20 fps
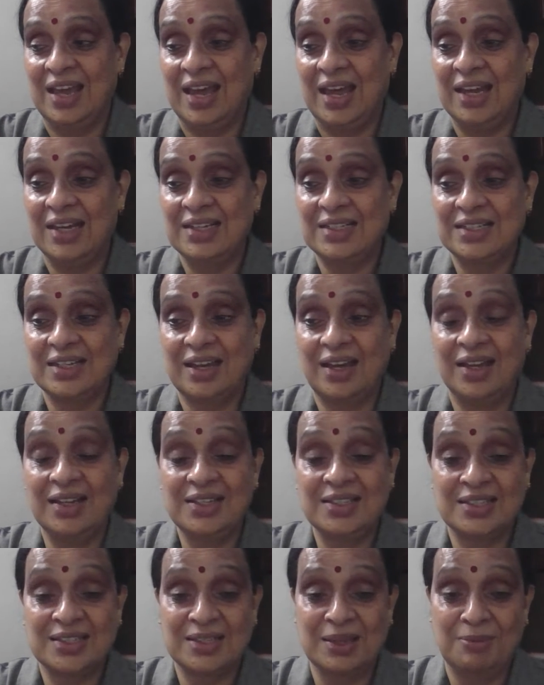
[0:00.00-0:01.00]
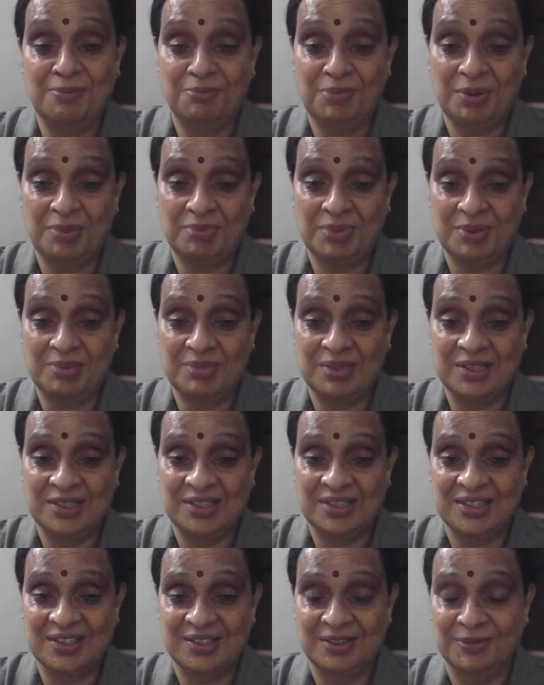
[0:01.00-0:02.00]
and icy
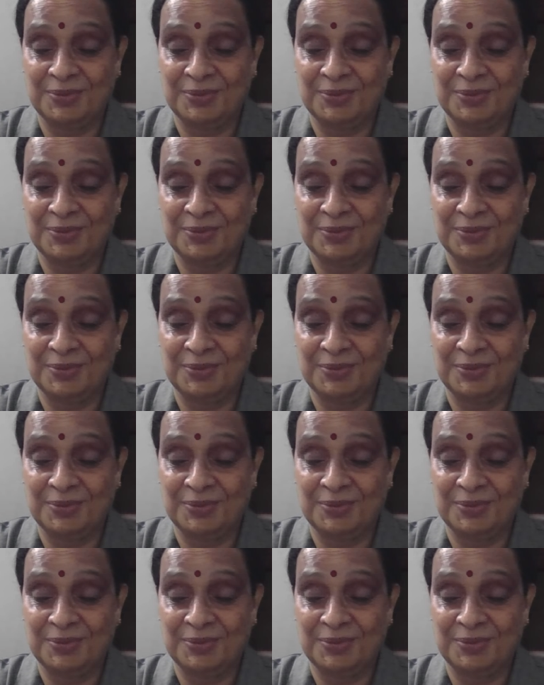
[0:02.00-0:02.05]
peppermint.